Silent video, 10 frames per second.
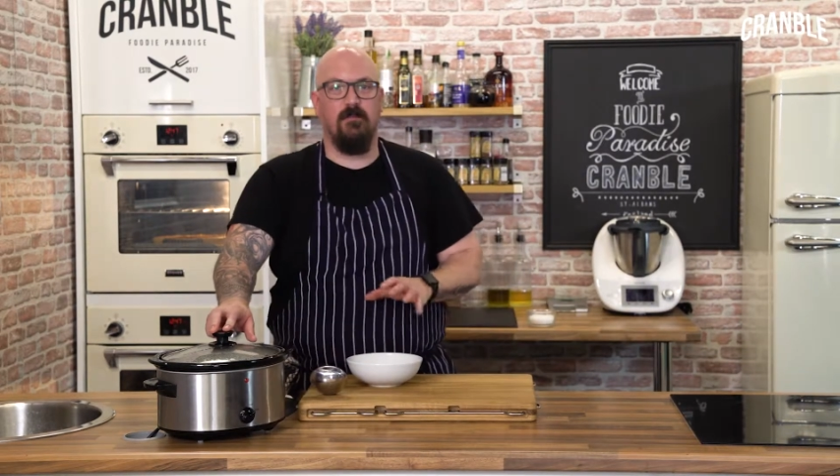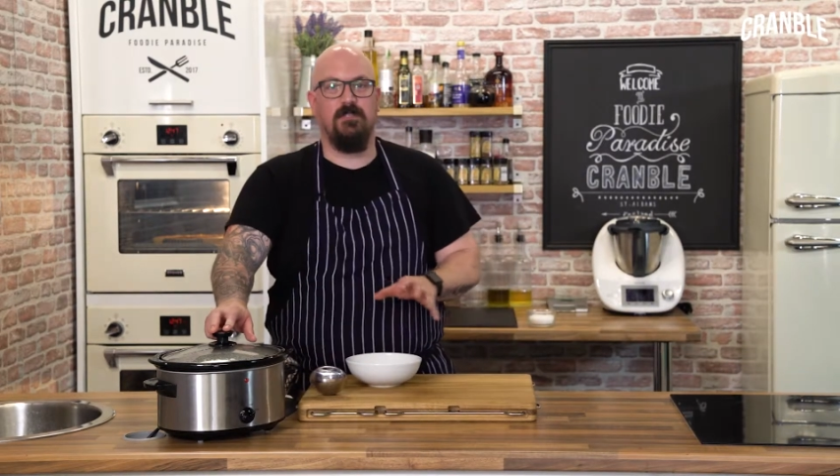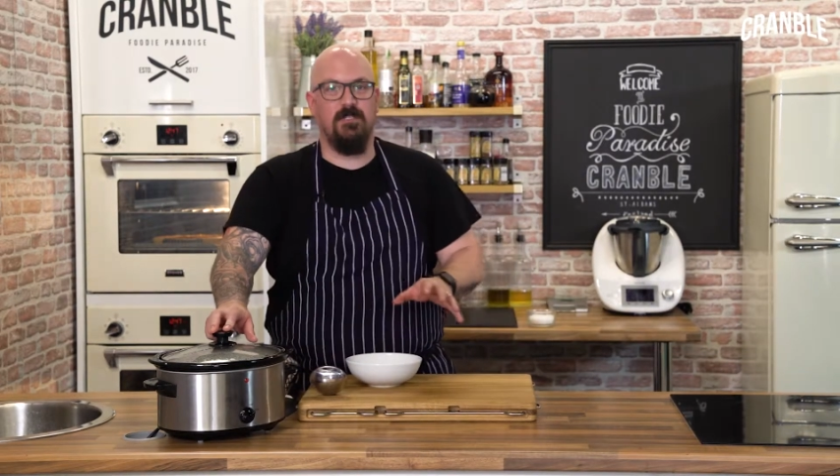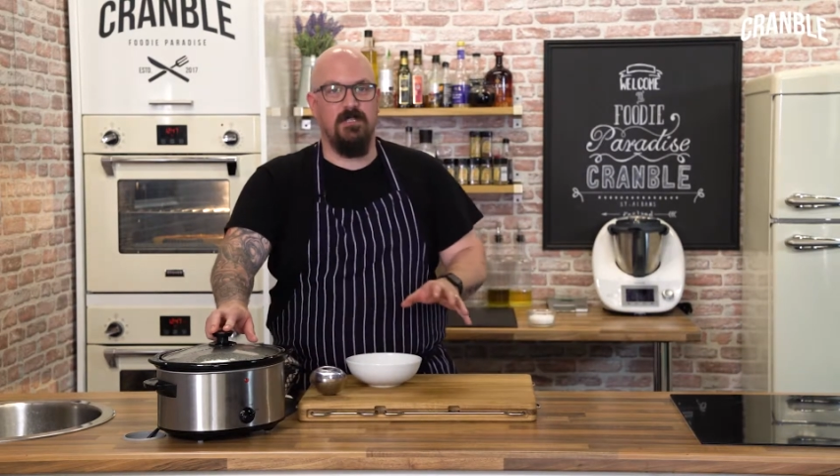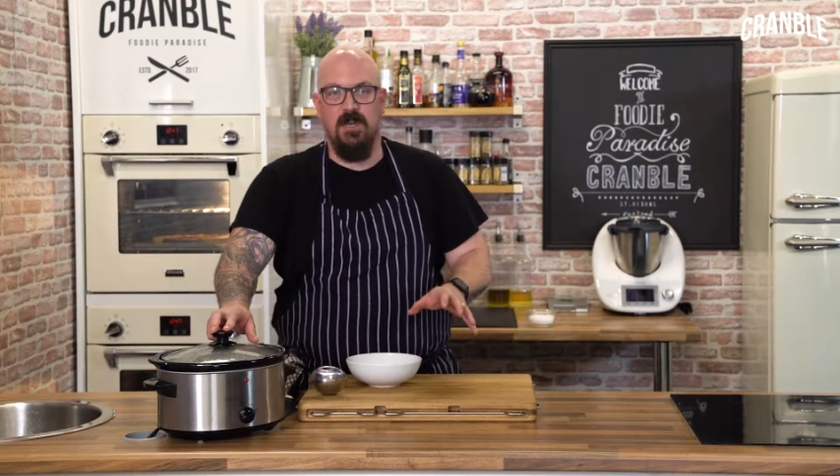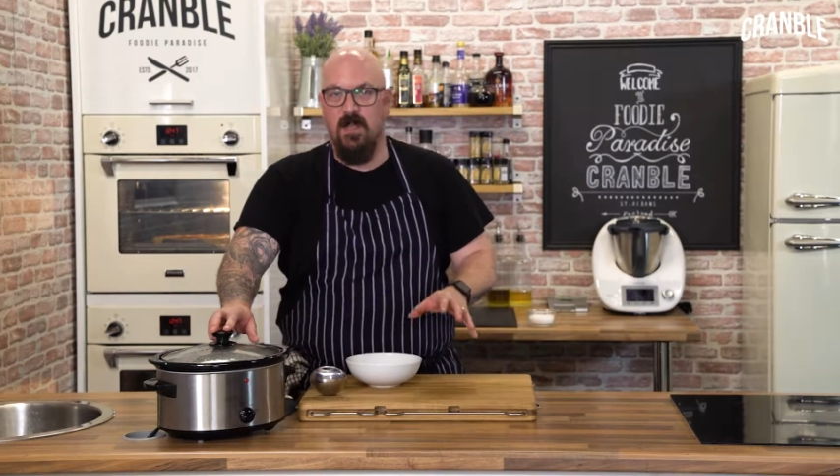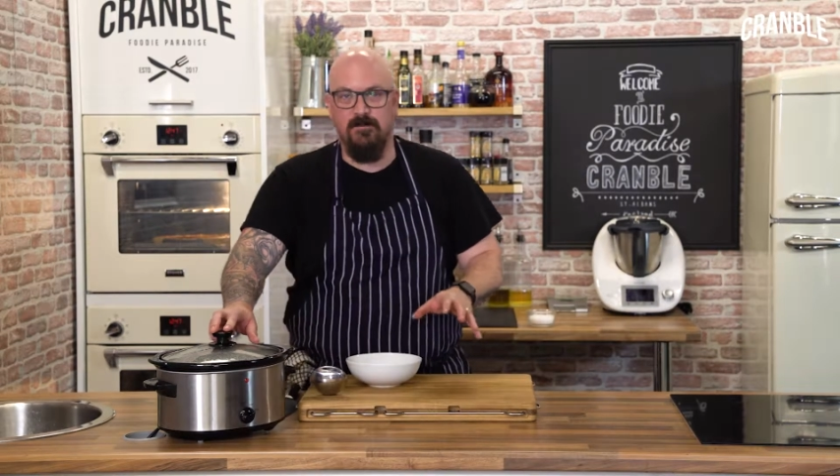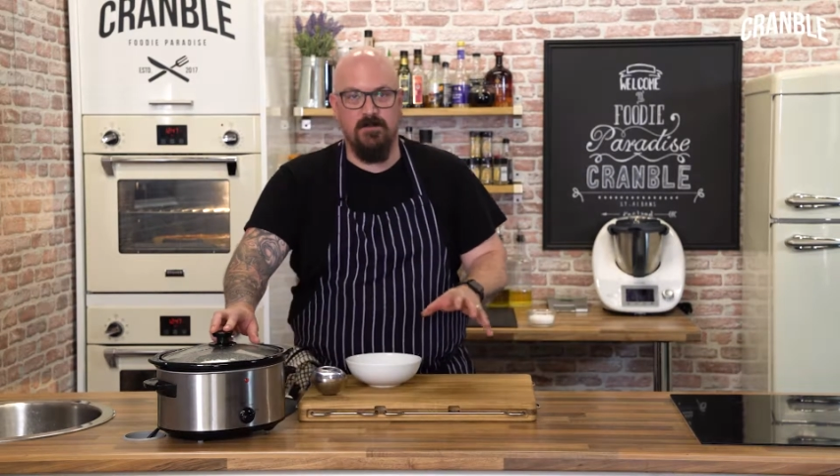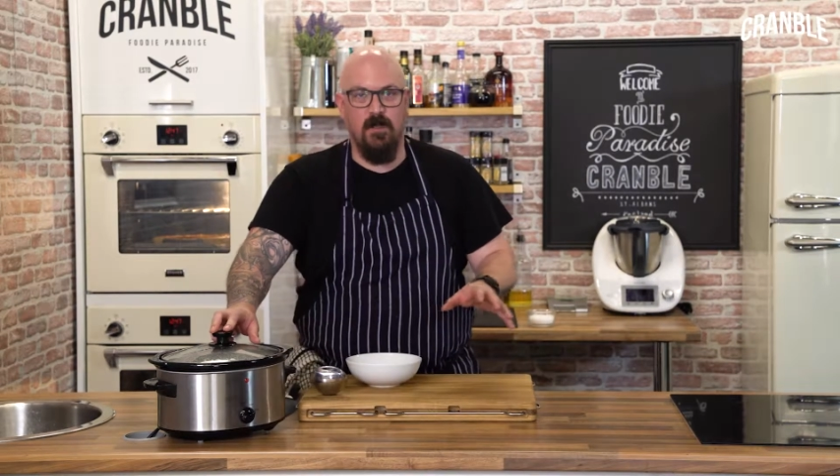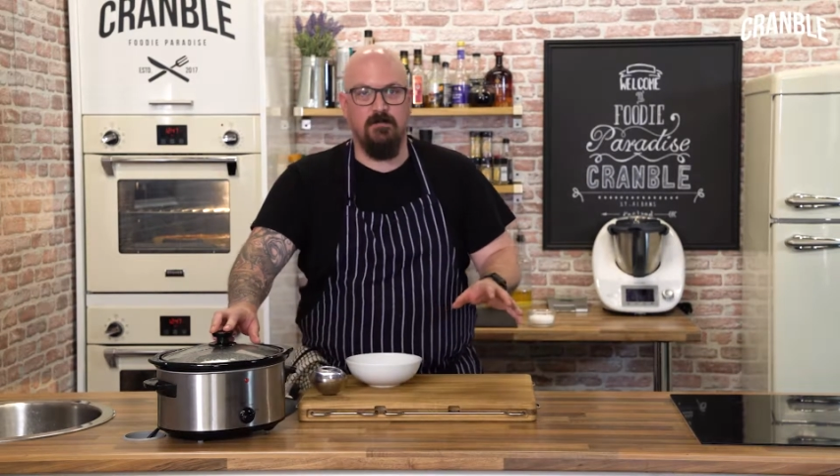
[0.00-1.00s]
which is
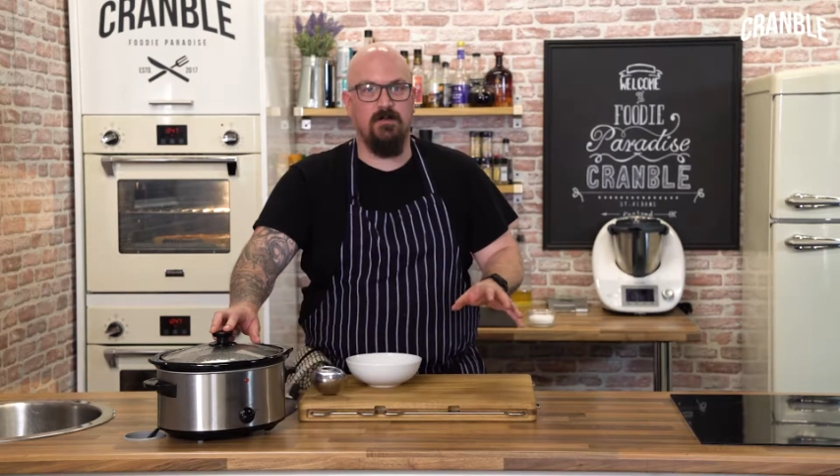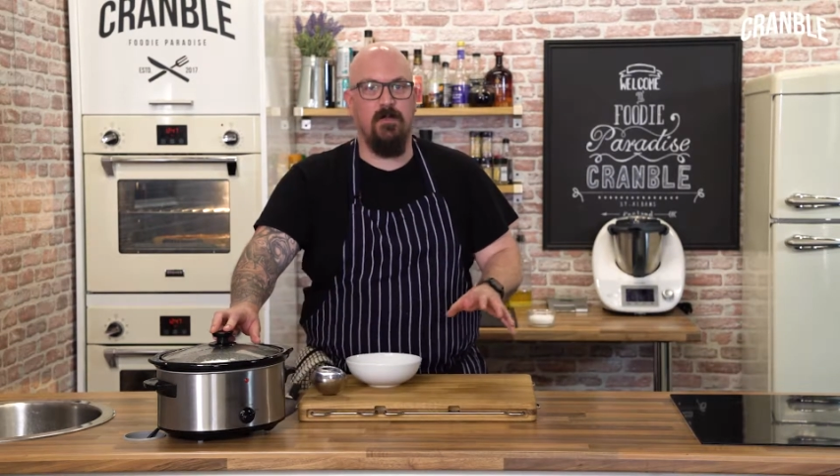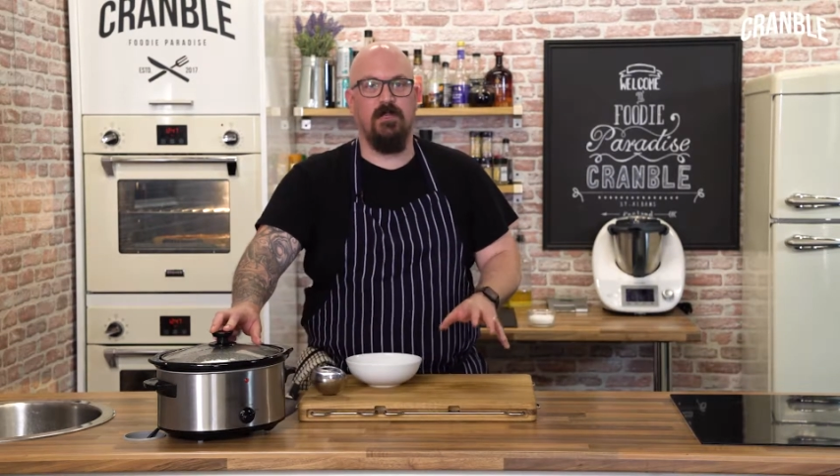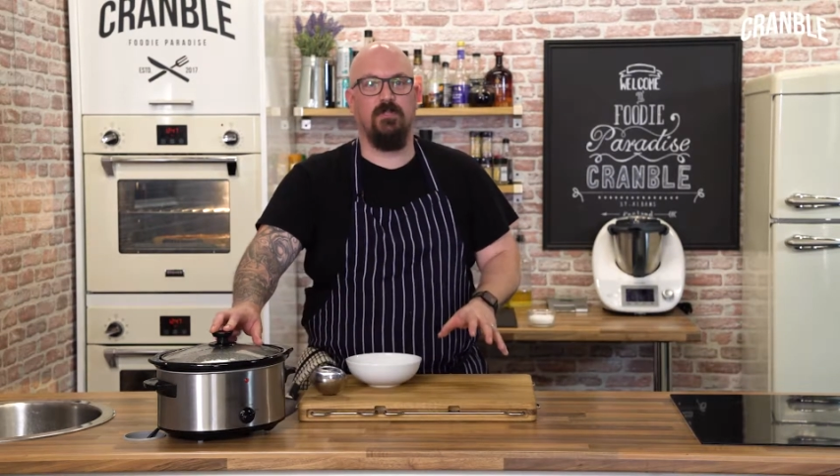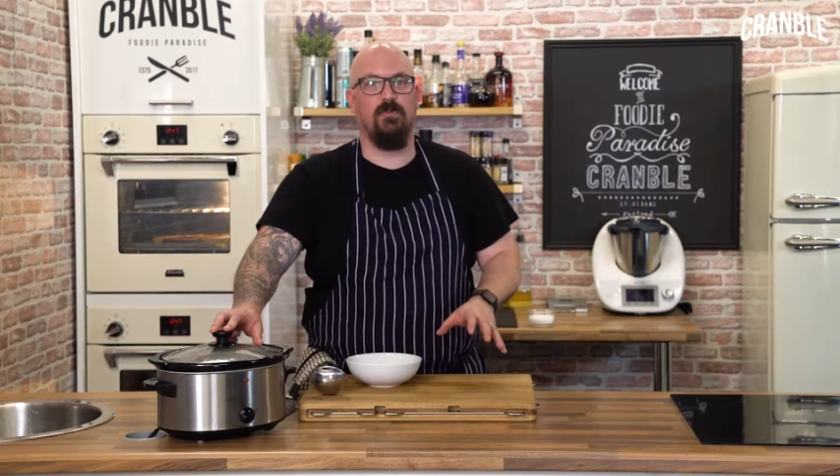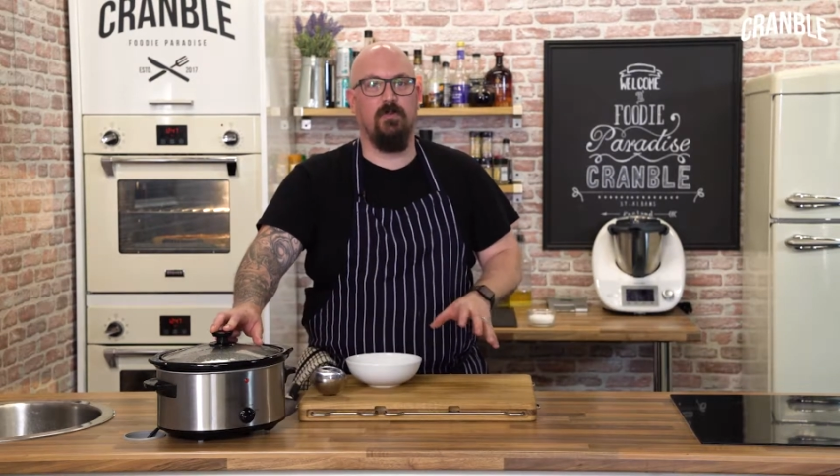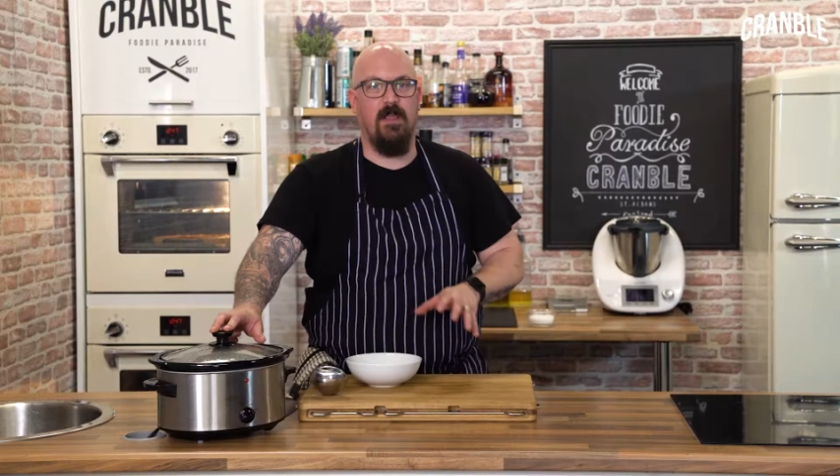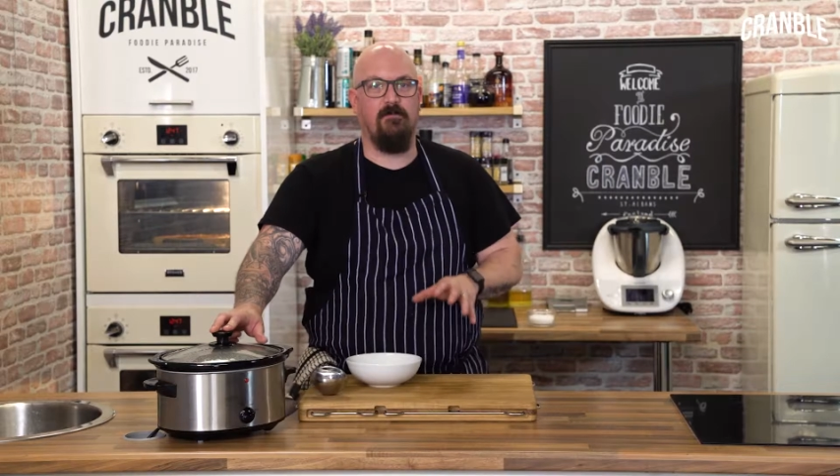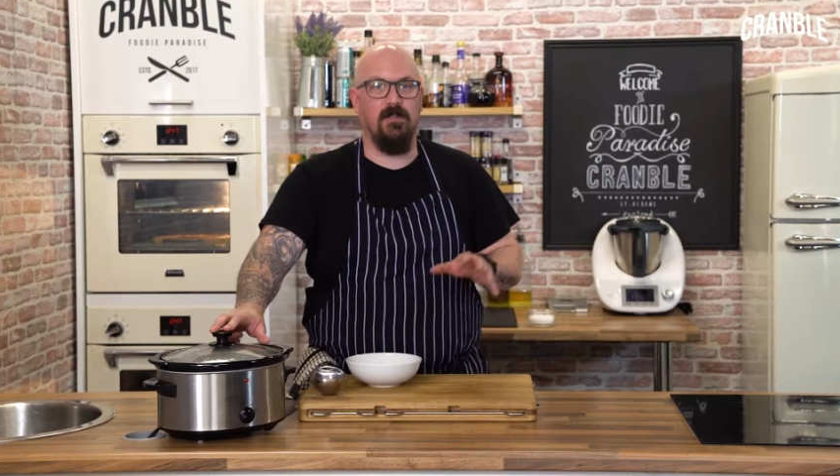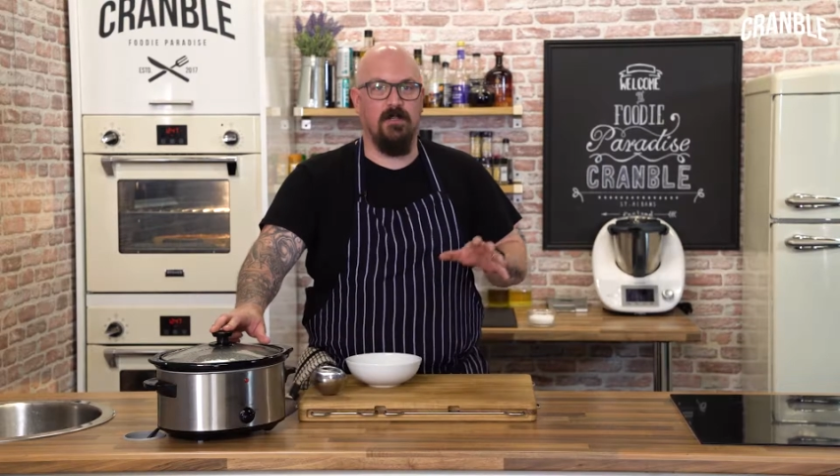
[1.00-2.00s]
enough time to make sure
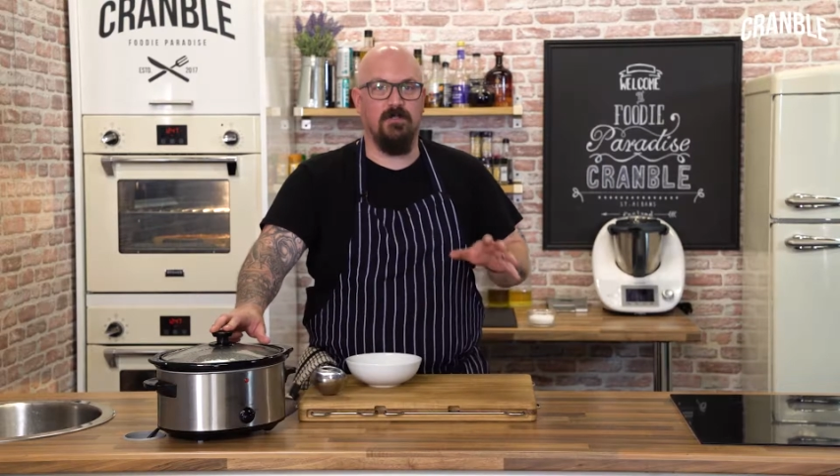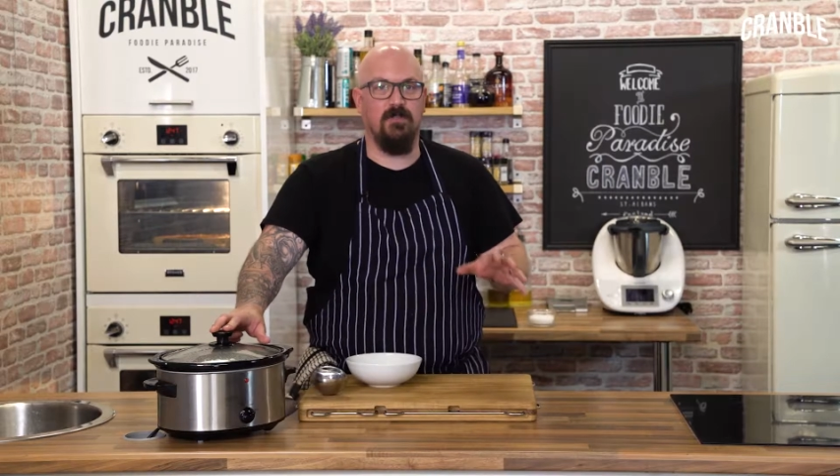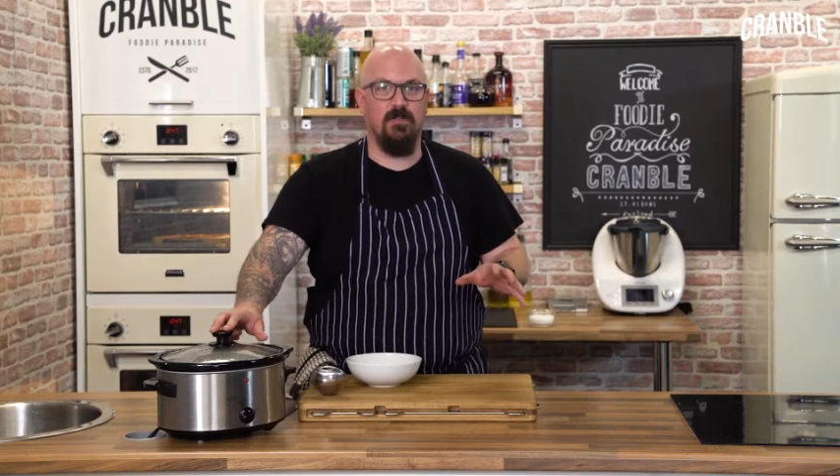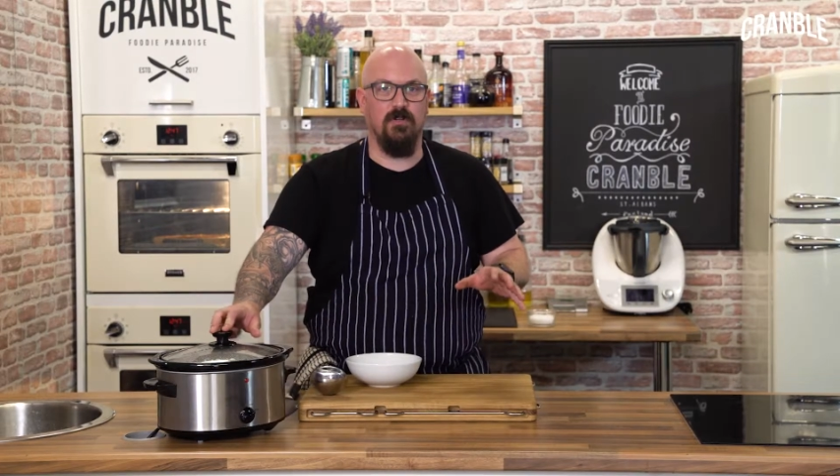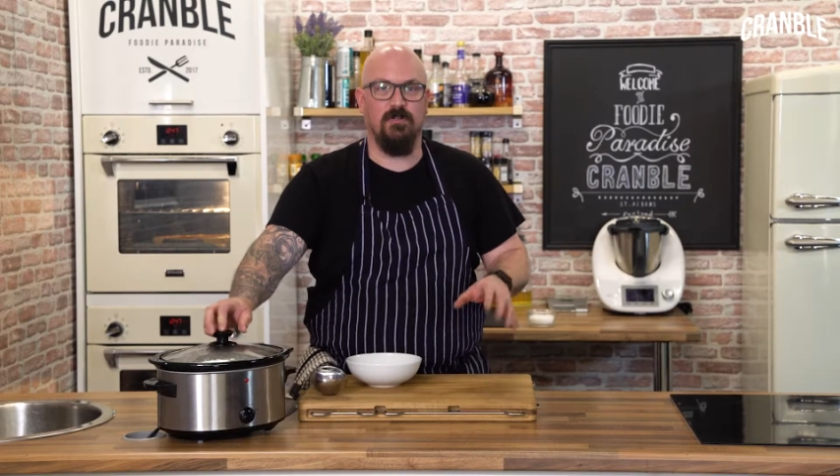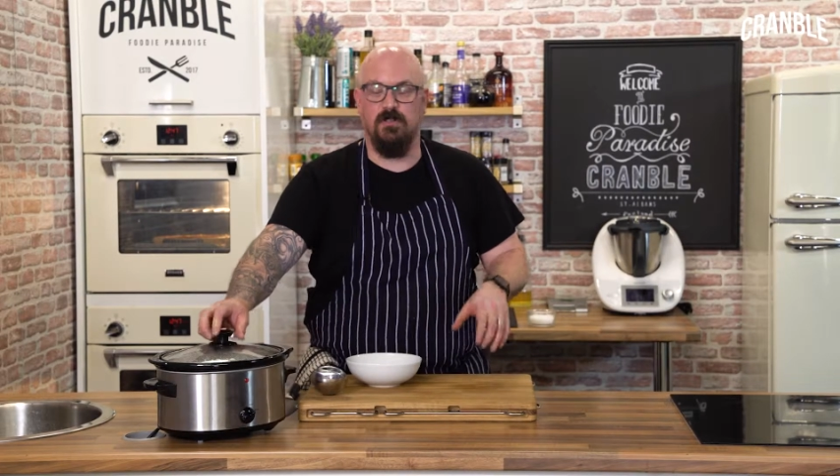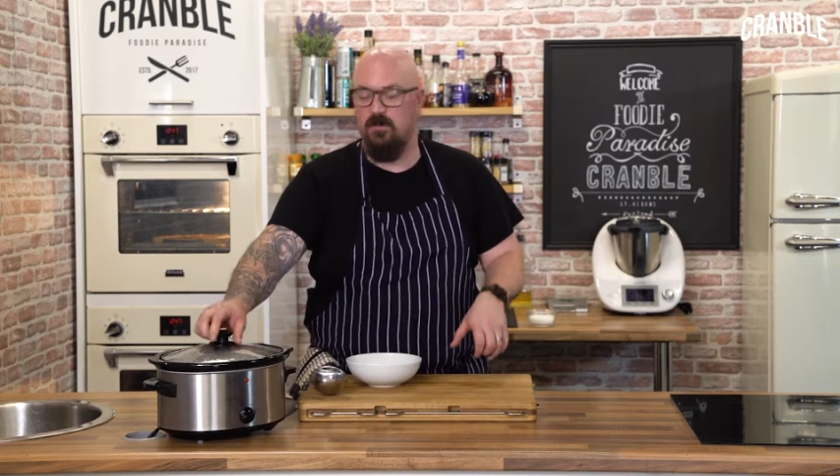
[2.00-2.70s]
that everything is cooked